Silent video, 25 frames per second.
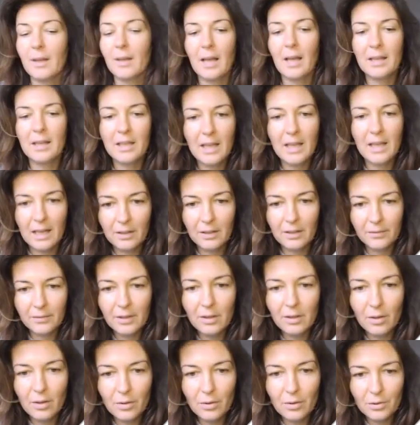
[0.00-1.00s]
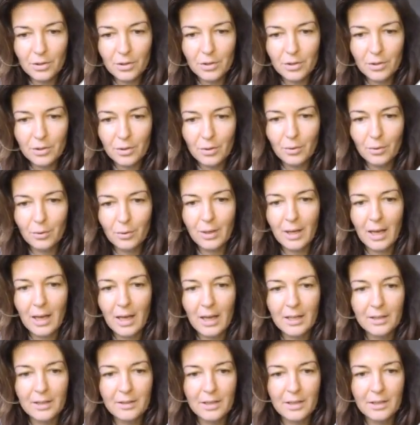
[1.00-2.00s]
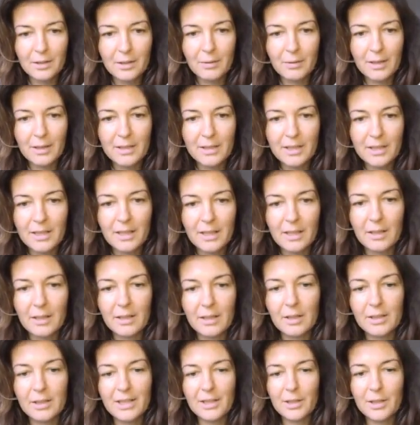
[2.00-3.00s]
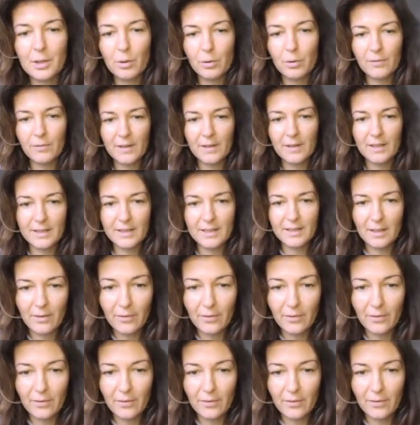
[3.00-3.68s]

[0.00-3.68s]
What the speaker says: at the end of the launch, So as you can see, just over